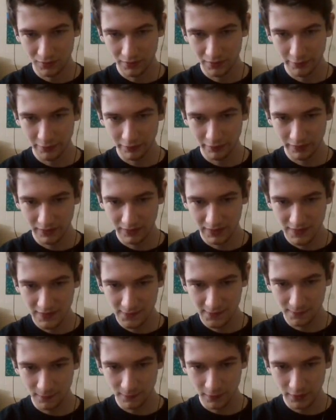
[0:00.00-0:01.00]
What about
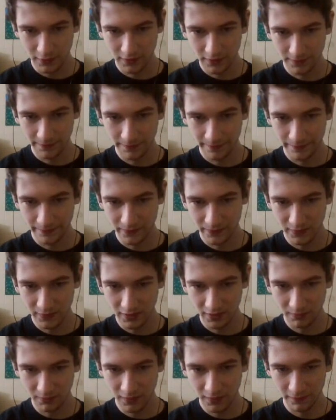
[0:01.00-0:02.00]
this one?
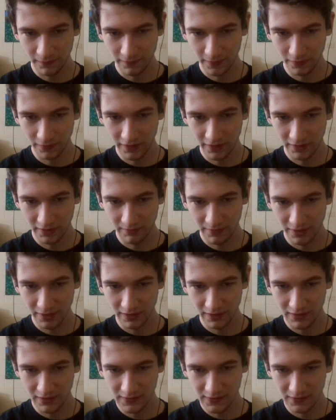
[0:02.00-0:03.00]
It can be filled in
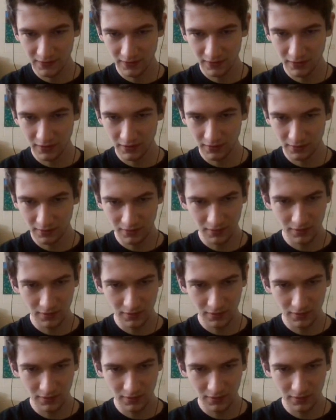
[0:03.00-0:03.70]
by this guy.